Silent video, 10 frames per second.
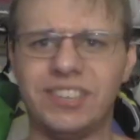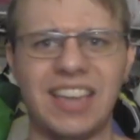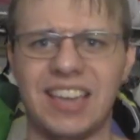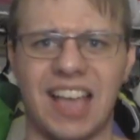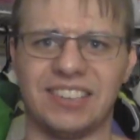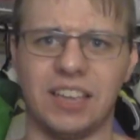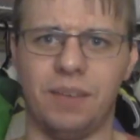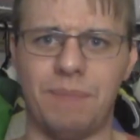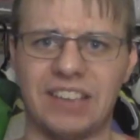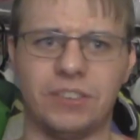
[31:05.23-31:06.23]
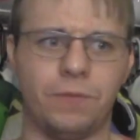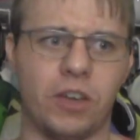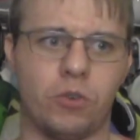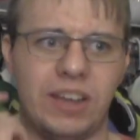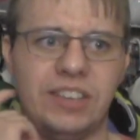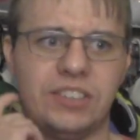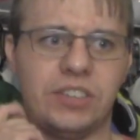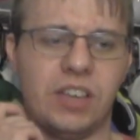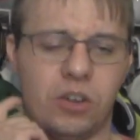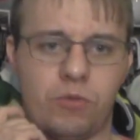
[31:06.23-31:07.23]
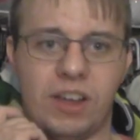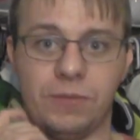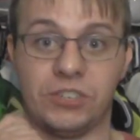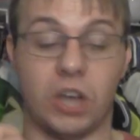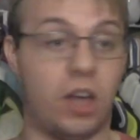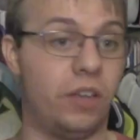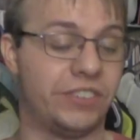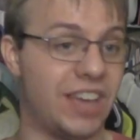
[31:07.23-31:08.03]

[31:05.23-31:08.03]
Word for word: take it as a massive uh, grain, uh, grain of salt.